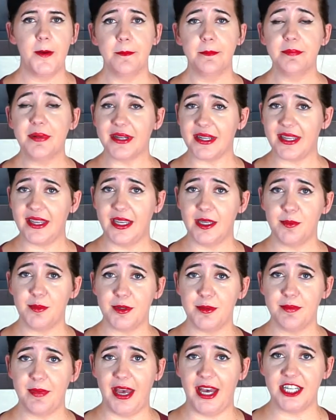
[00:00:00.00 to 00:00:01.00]
but can
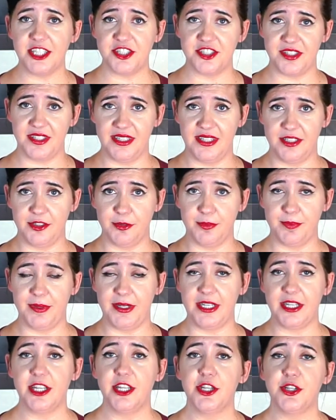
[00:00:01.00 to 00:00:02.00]
be mashed a little
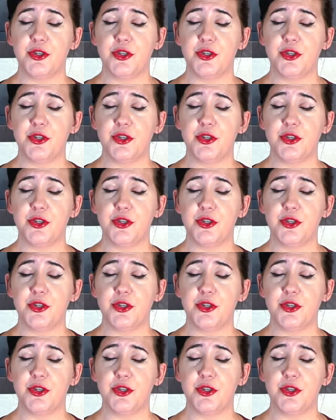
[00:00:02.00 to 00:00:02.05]
bit.